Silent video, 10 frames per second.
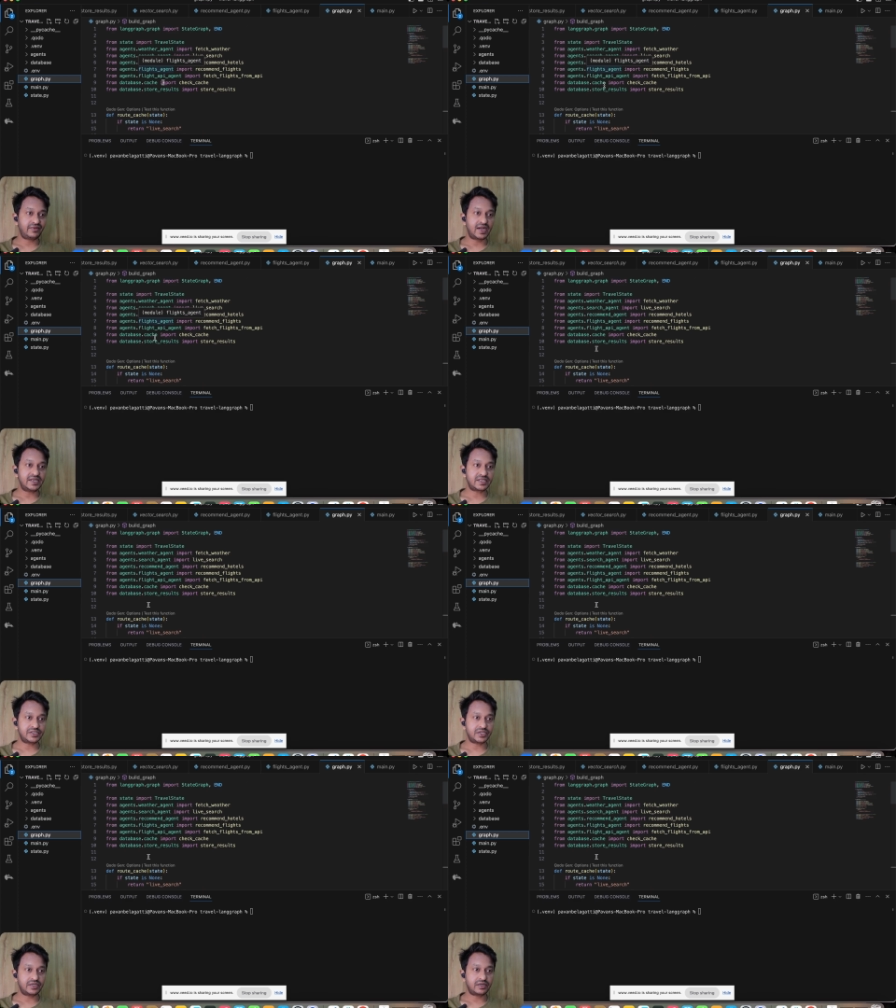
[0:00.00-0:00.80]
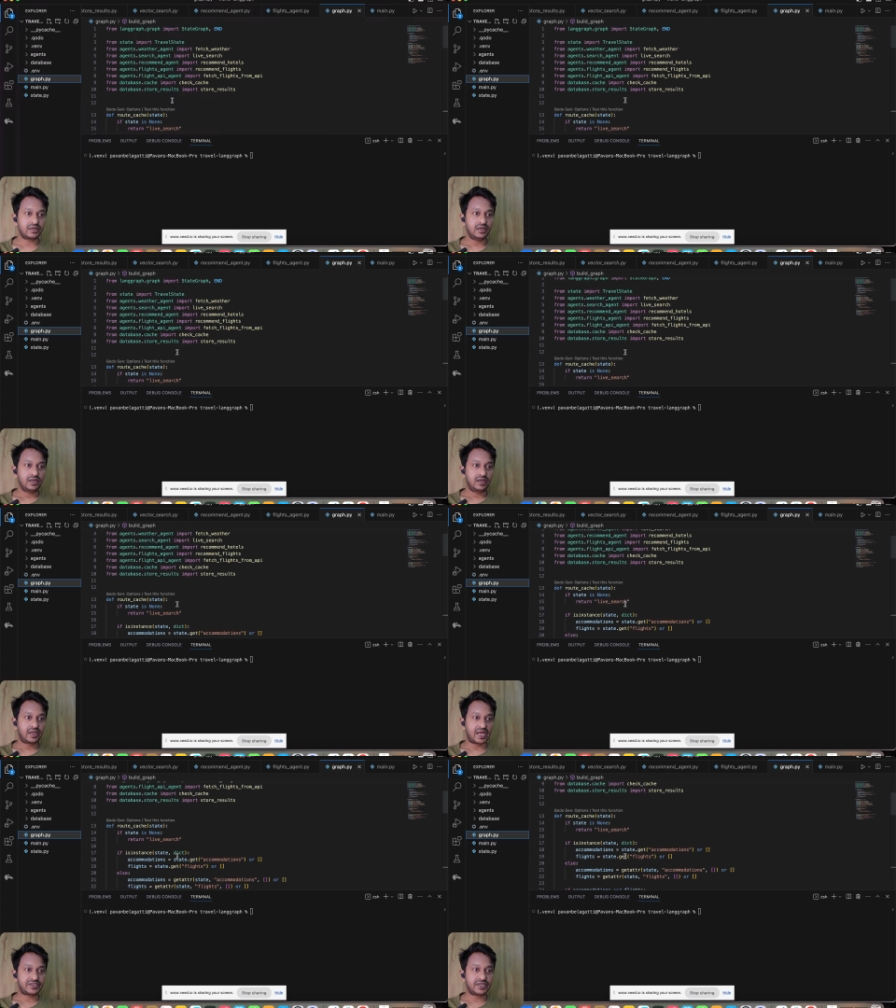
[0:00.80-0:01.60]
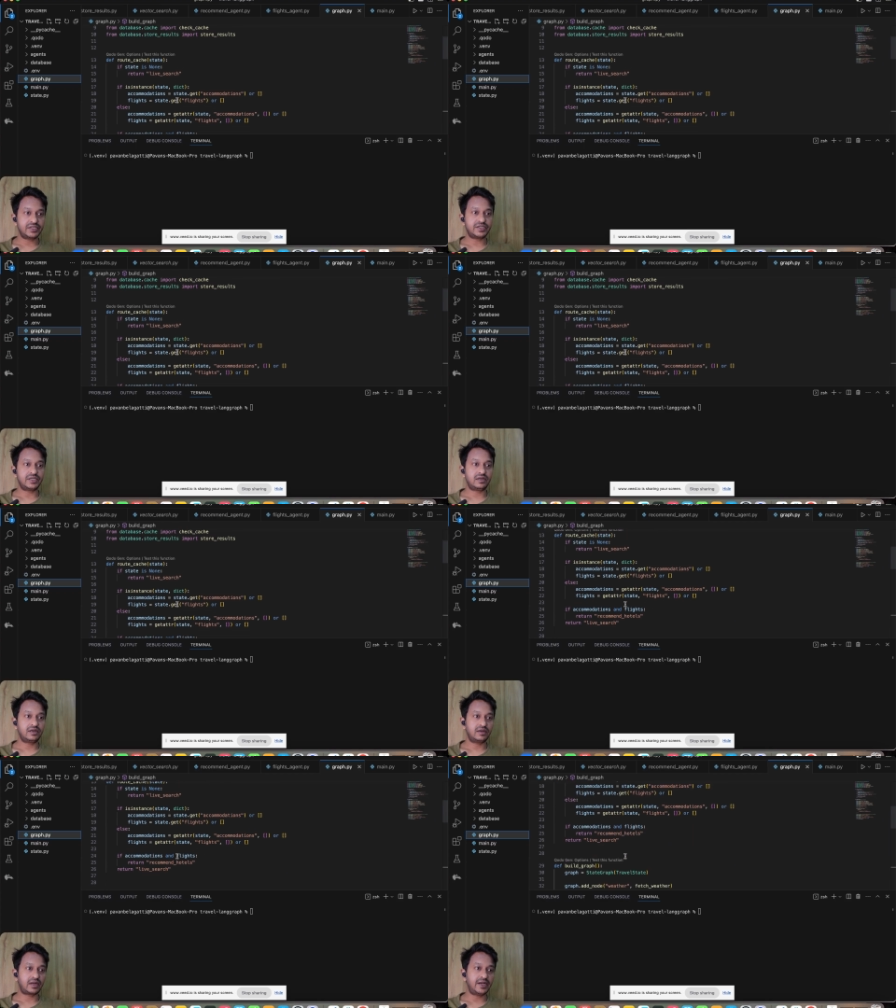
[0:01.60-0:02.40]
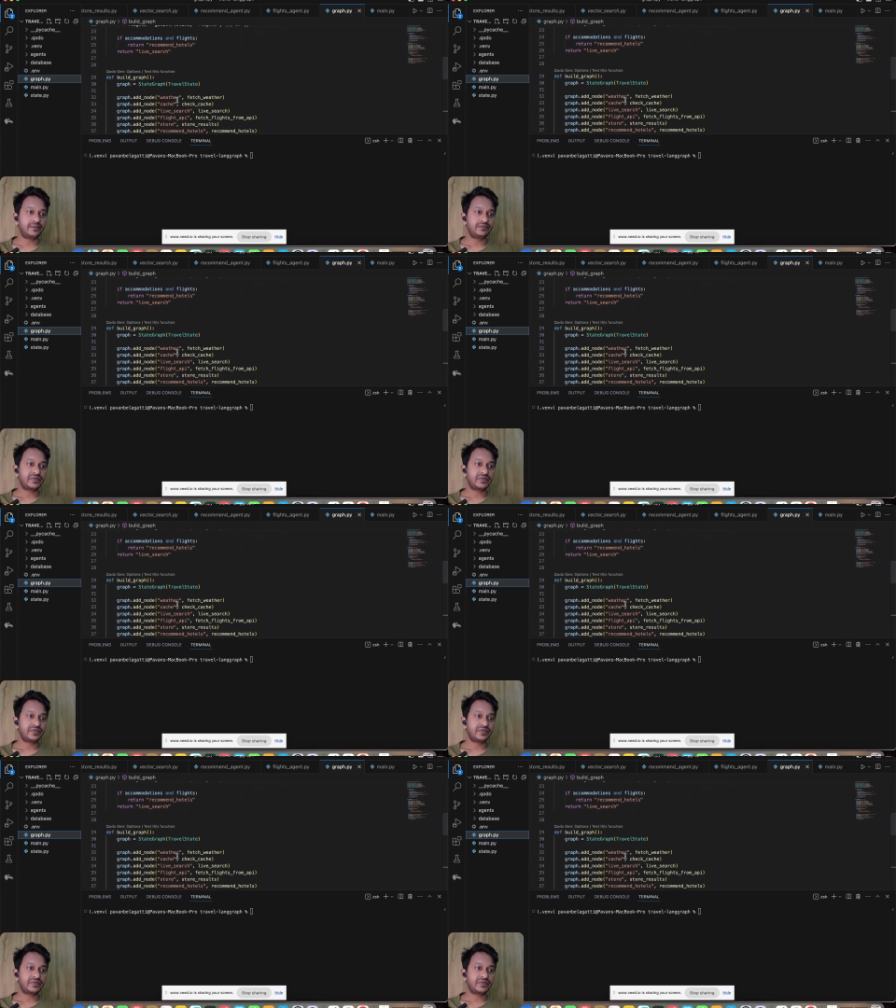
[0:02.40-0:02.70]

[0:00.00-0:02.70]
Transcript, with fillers: flights agent, cache agent, right?